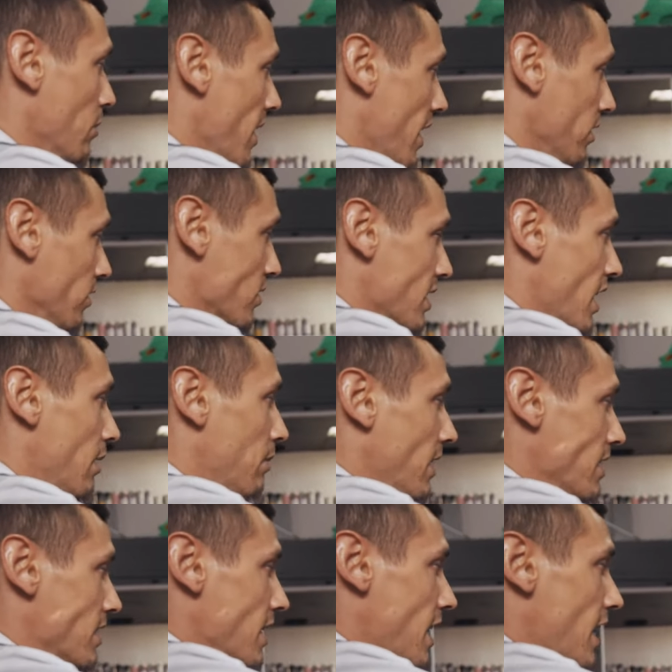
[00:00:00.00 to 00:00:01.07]
the panels side by
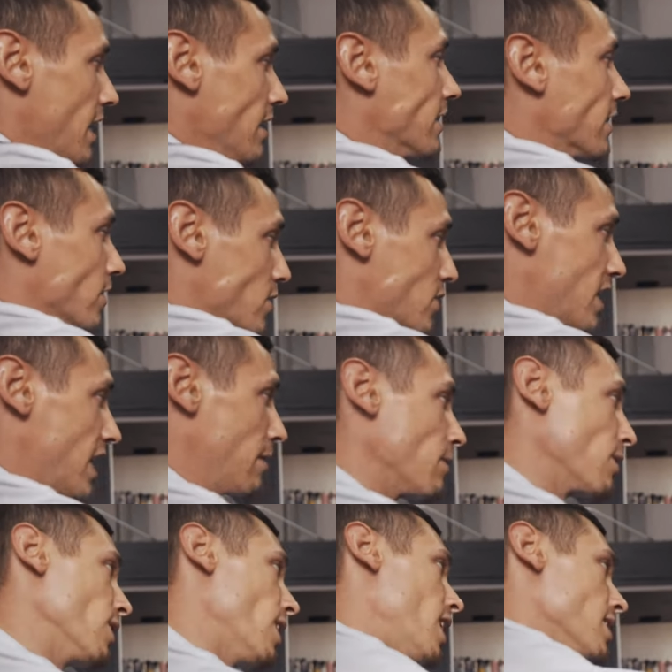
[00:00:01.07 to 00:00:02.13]
side, they are the same
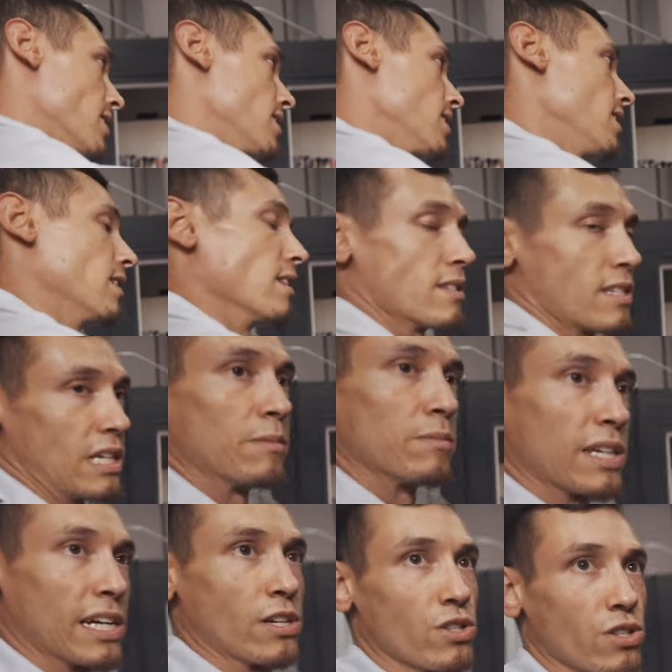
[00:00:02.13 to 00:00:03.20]
glossy and the same
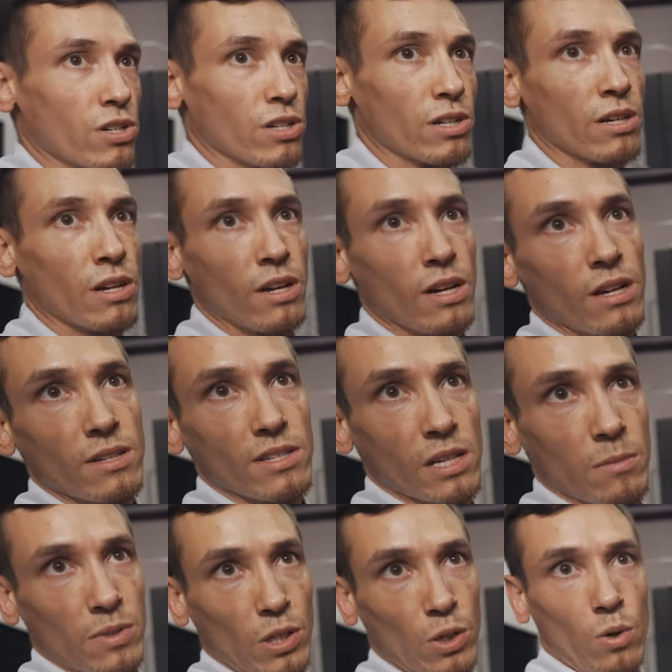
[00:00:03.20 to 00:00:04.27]
texture. Same
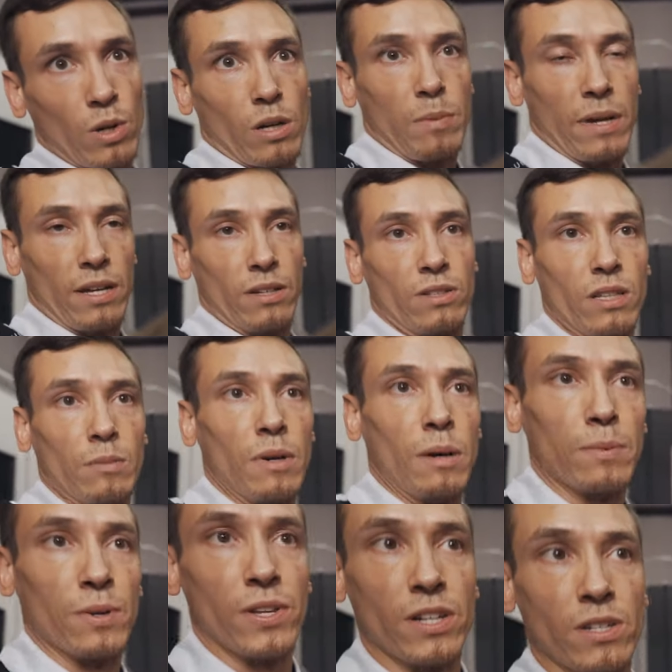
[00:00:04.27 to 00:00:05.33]
with the quarter panel and the
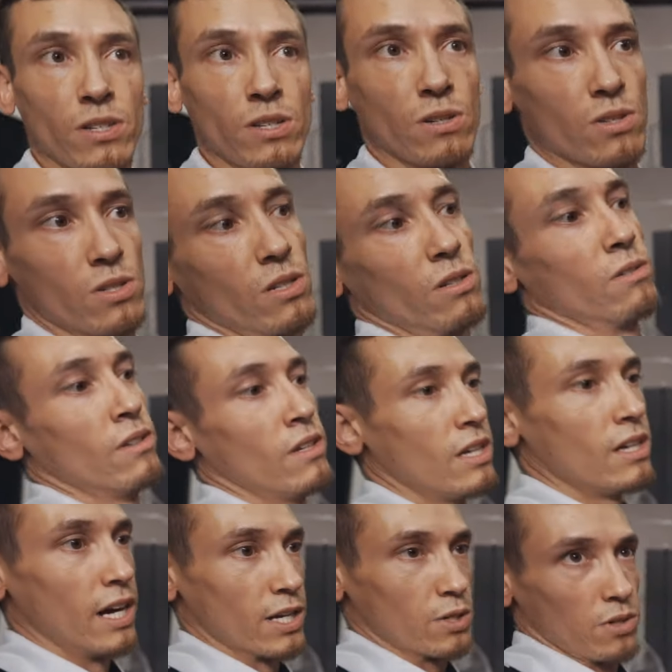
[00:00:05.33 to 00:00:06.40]
bumper there too, so
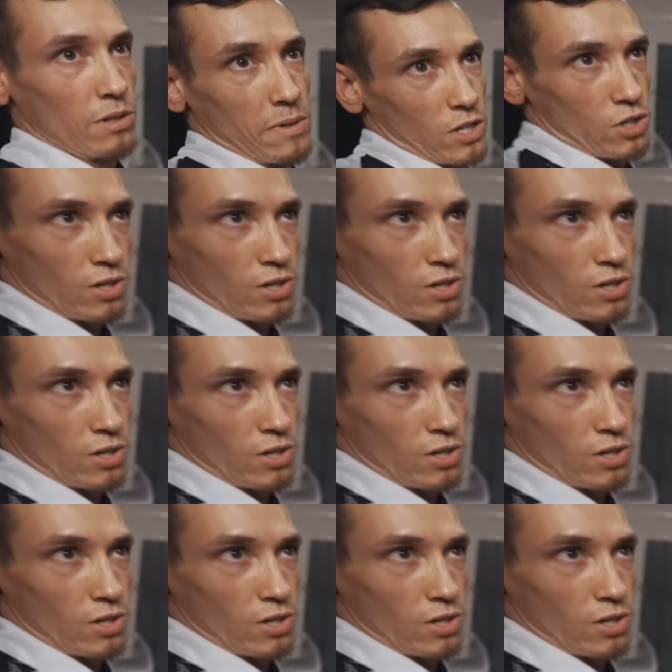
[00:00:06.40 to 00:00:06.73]
I just want to make